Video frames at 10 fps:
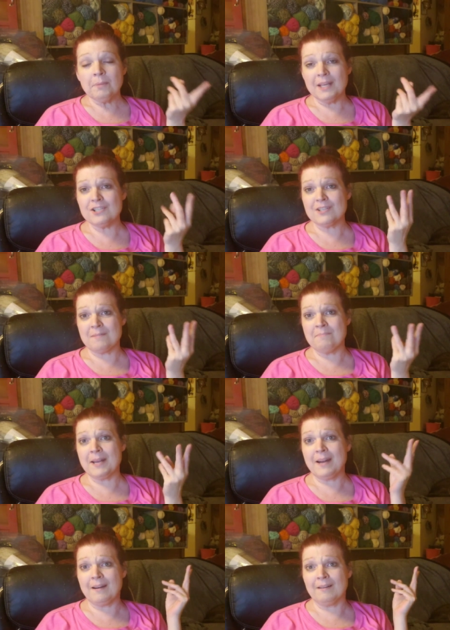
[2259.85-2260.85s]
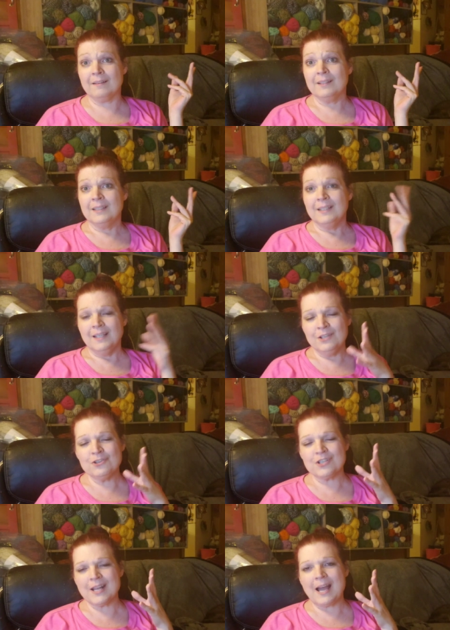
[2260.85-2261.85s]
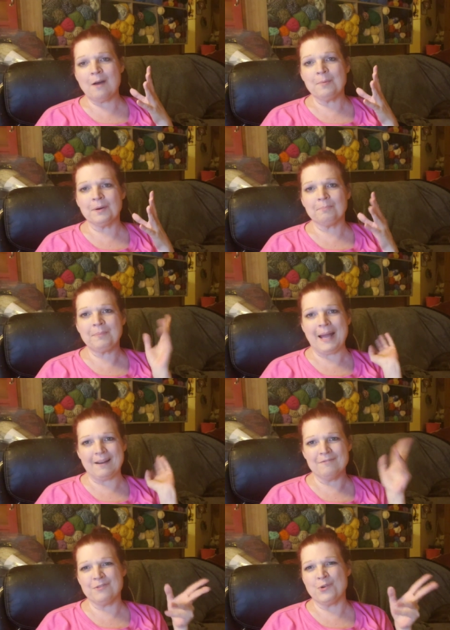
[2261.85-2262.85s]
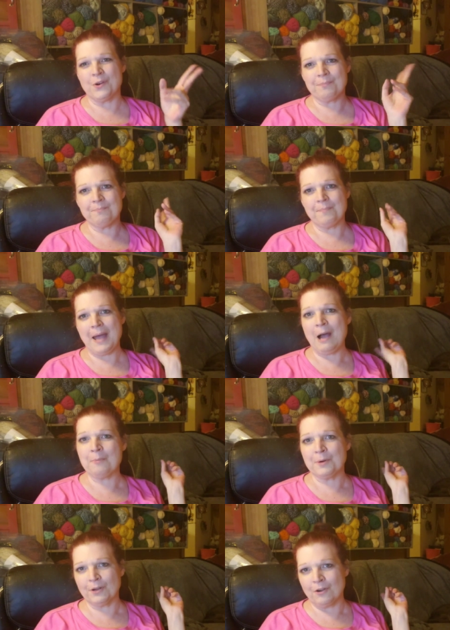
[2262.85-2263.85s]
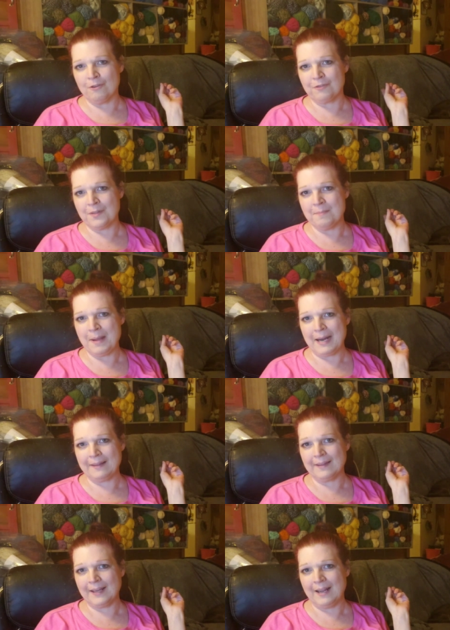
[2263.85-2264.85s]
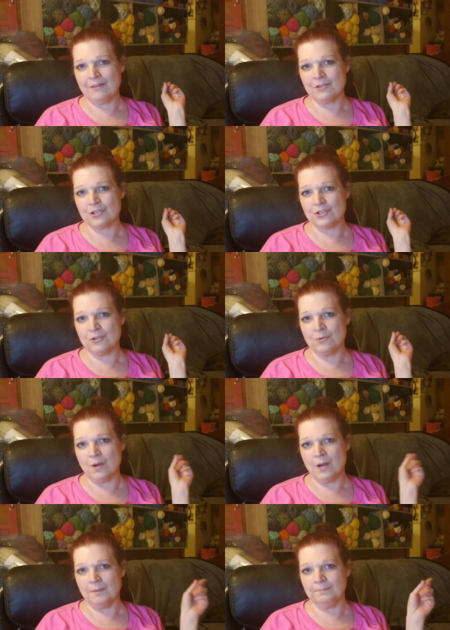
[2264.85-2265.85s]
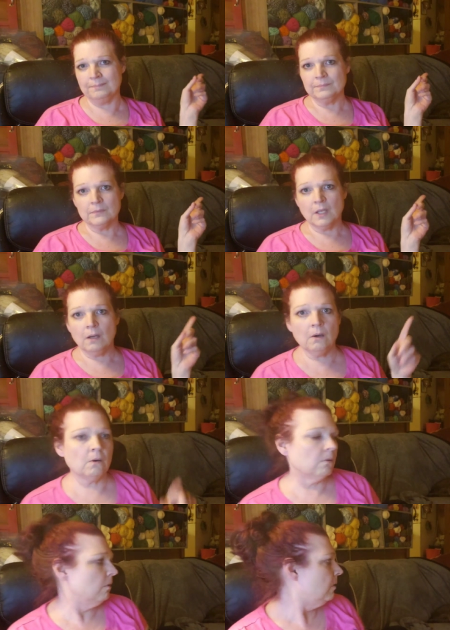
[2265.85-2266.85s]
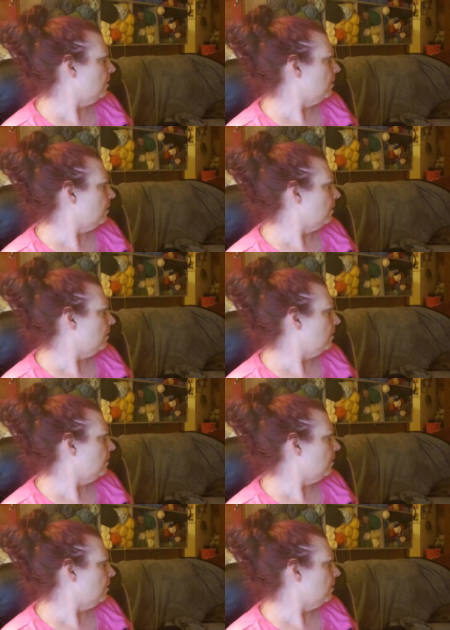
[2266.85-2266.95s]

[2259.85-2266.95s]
Peaches and Bear, and usually Albert, back and forth. Albert will go from the back of the couch to, um, oh,